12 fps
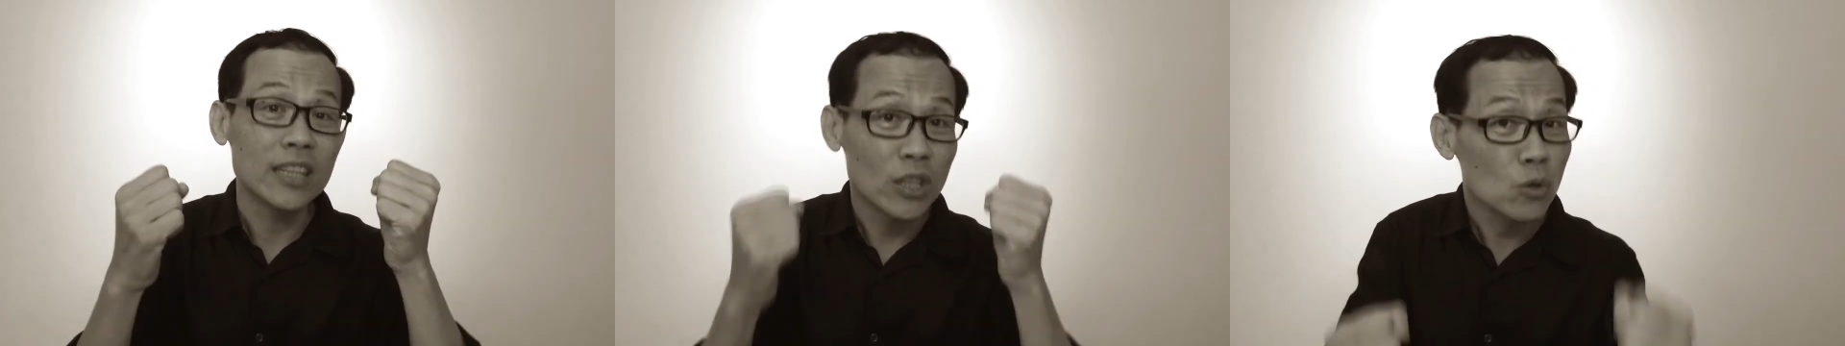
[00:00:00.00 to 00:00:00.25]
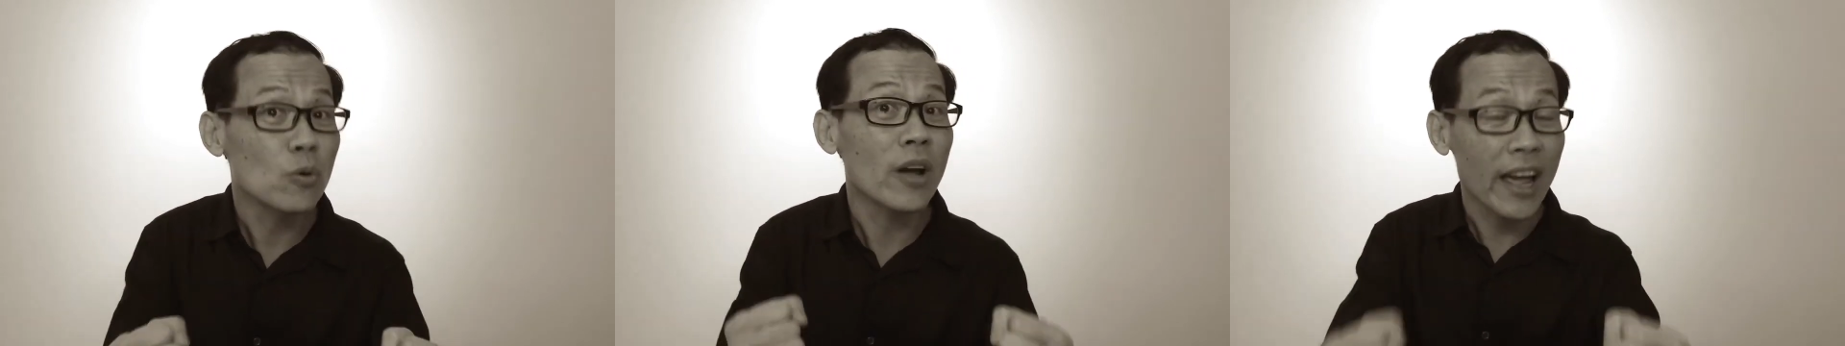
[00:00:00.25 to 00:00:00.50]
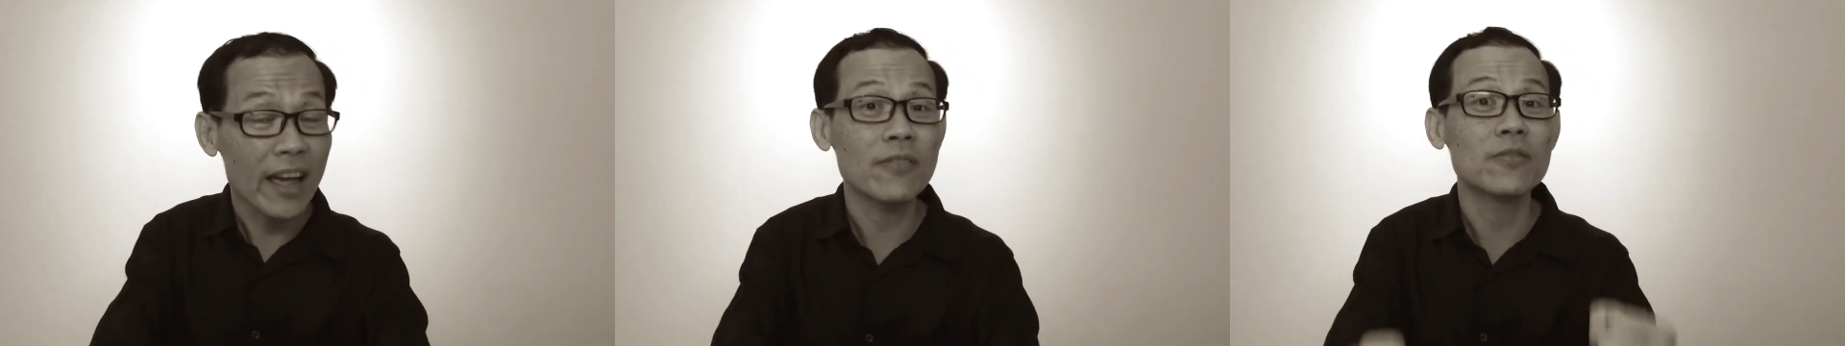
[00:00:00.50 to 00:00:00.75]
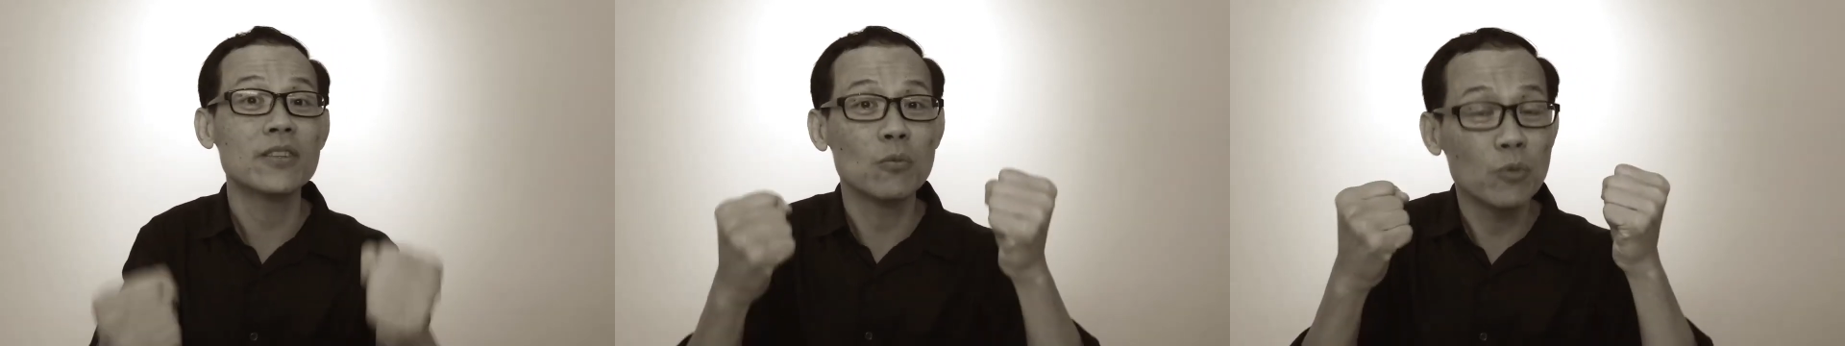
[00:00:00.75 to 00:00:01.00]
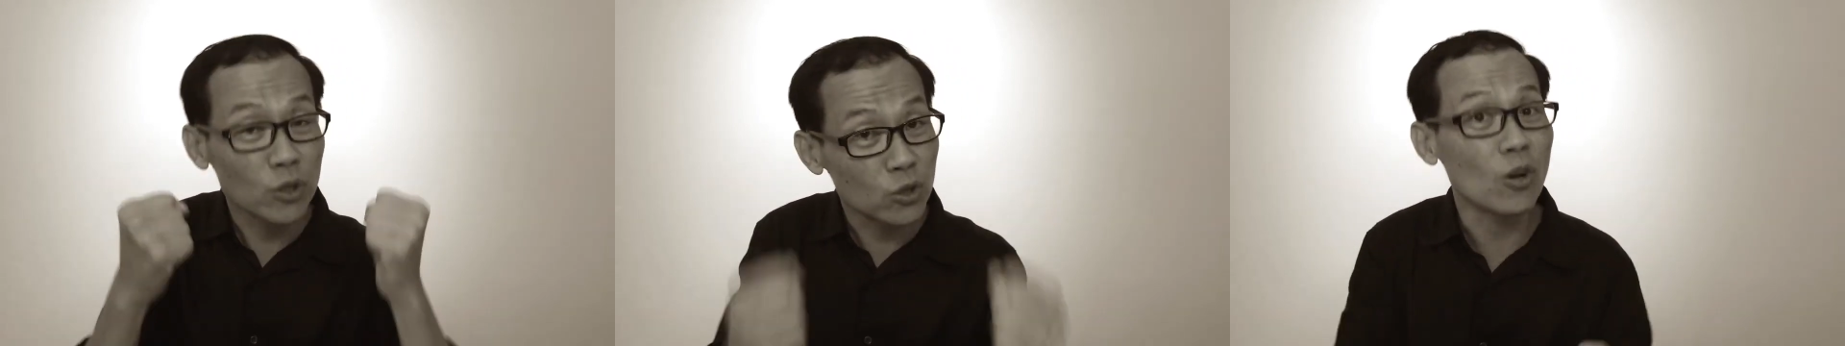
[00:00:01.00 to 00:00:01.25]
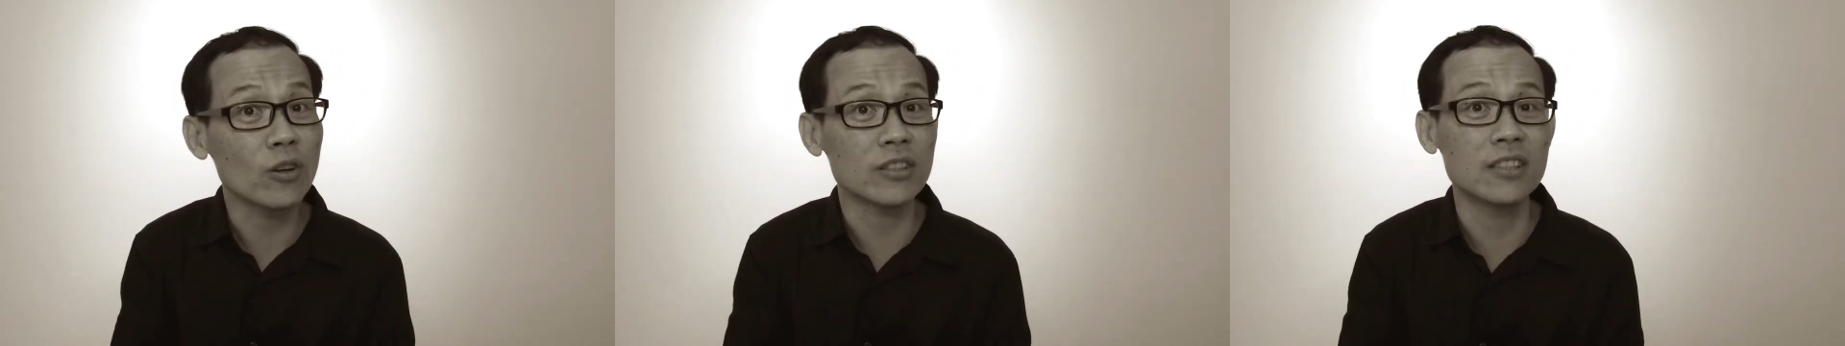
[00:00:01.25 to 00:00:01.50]
that you have the
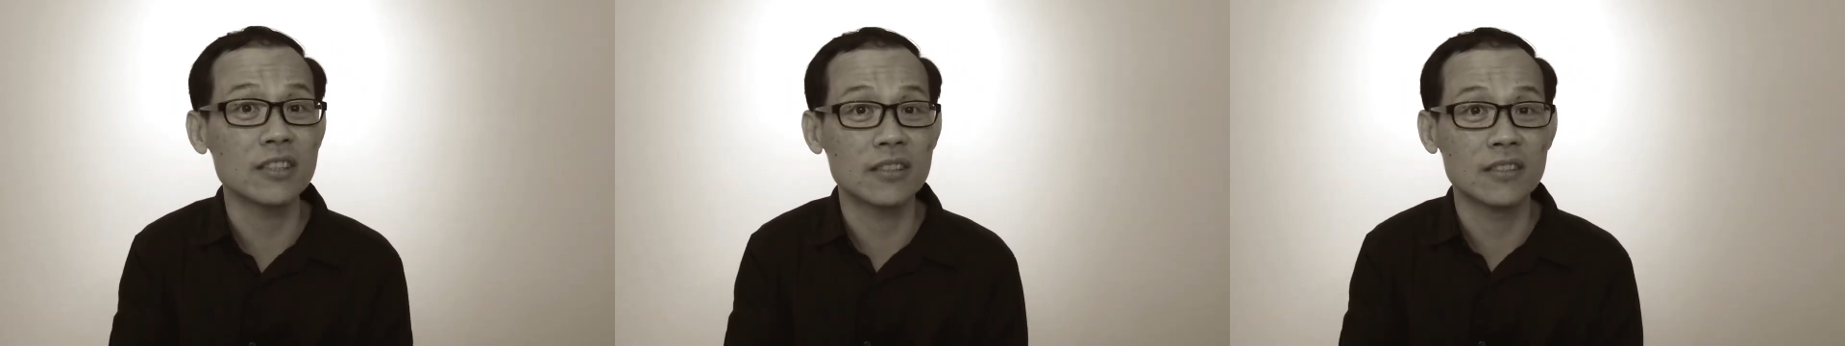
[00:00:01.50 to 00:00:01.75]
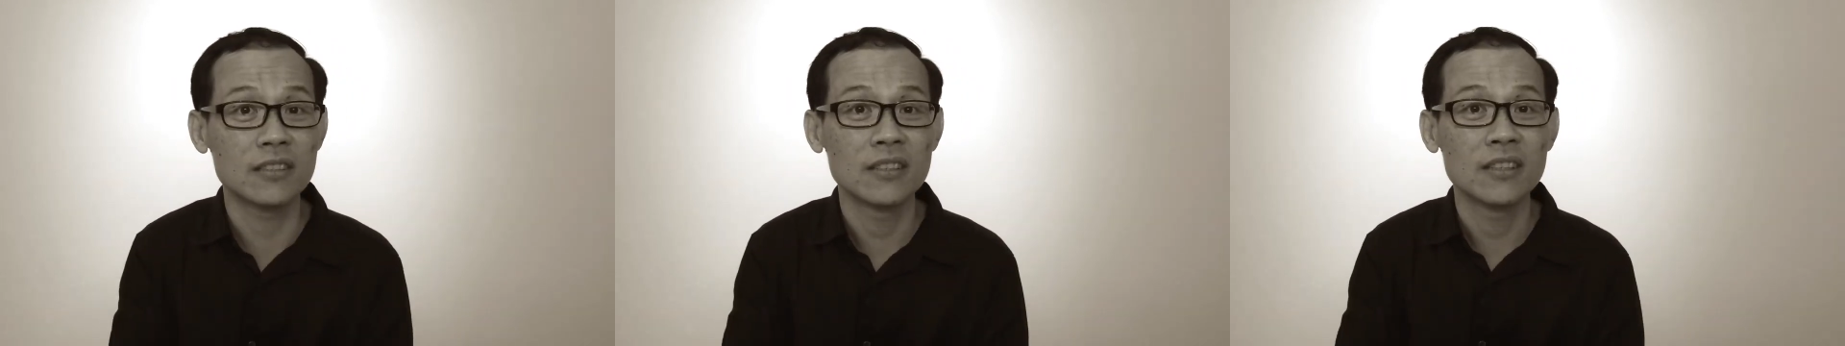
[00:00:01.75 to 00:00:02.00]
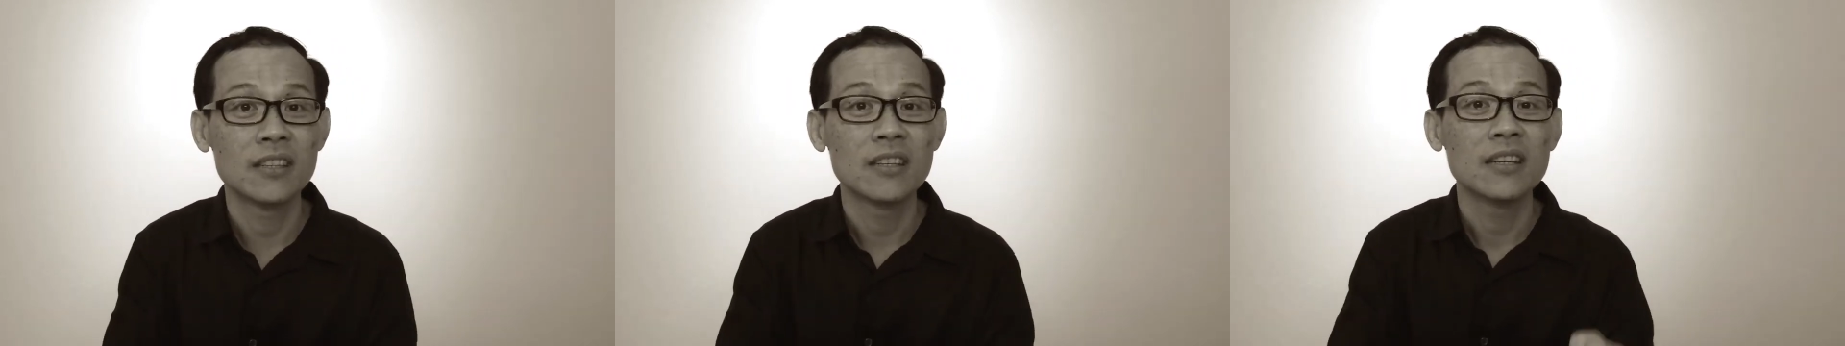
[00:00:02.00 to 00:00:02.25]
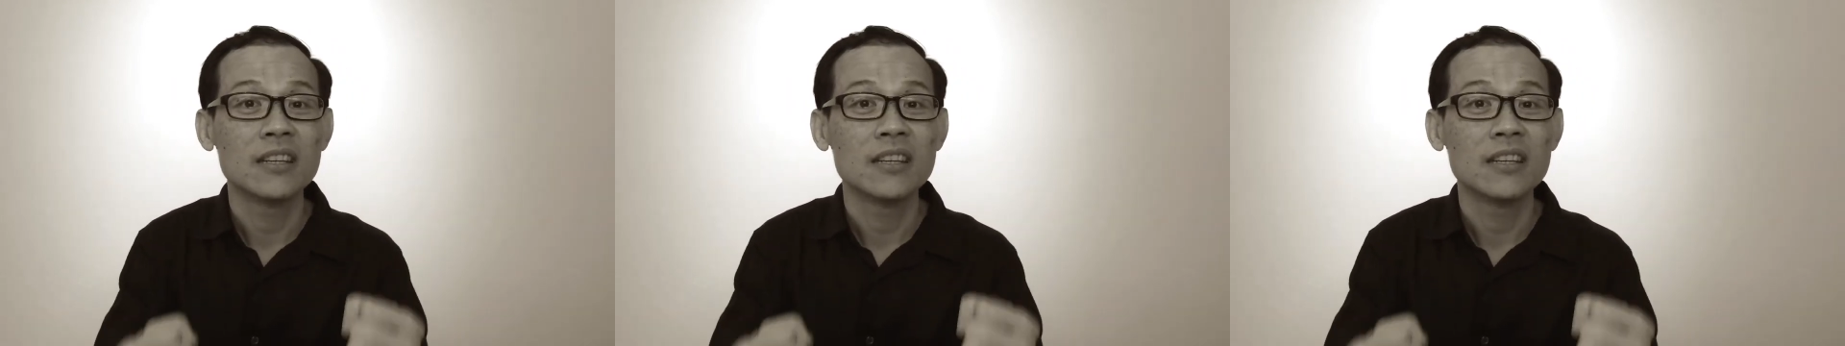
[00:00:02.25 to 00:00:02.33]
resources,